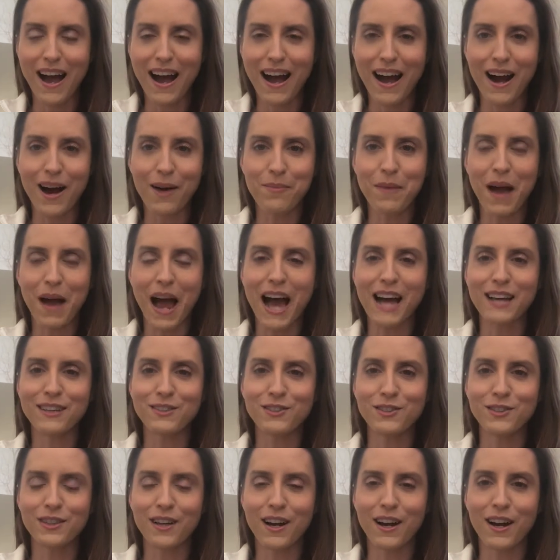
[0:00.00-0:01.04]

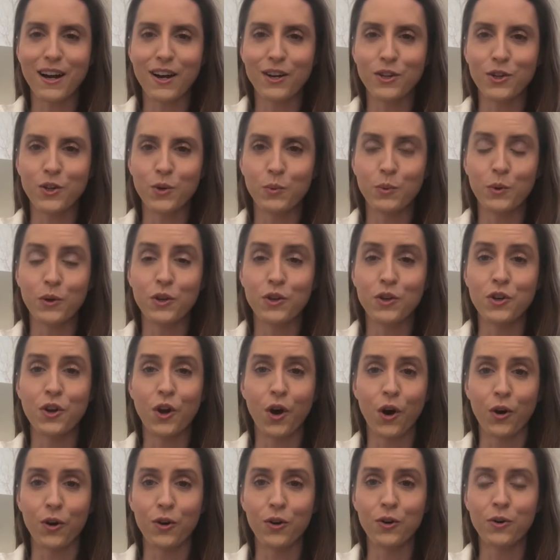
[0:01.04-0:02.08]
As you would
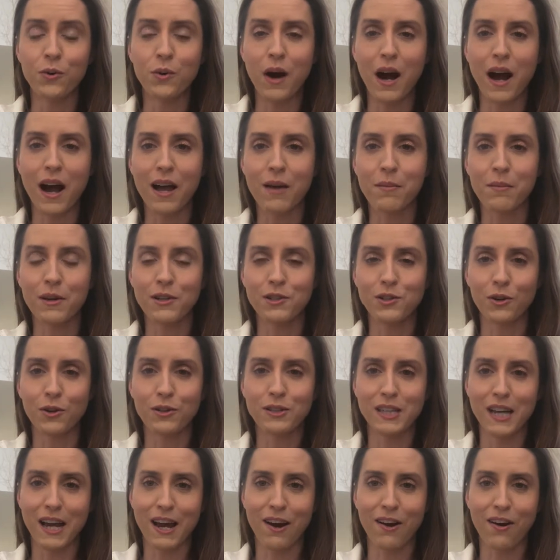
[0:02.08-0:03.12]
know, I'm a
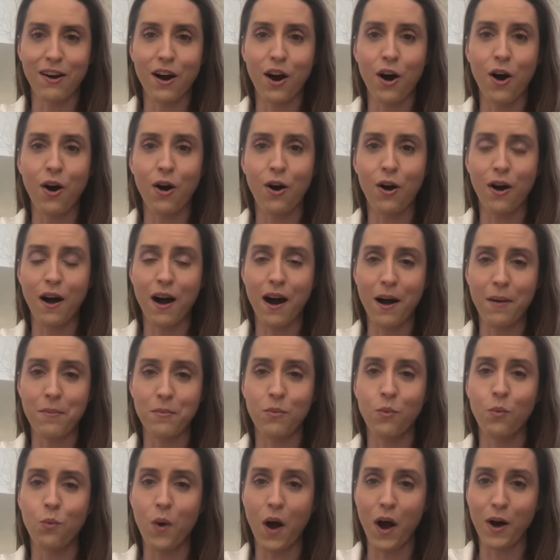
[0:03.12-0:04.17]

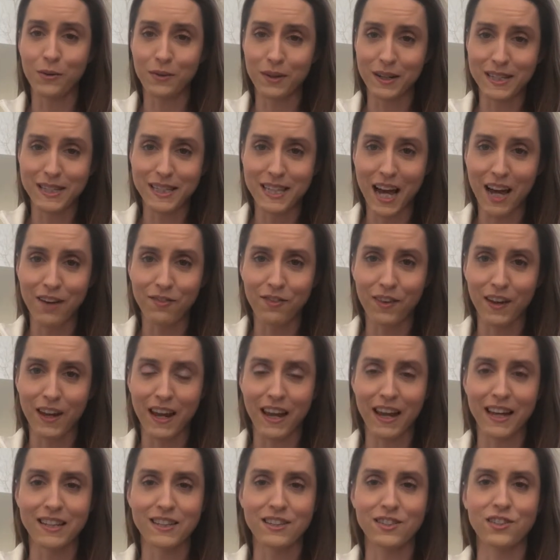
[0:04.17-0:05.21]
doTERRA wellness advocate.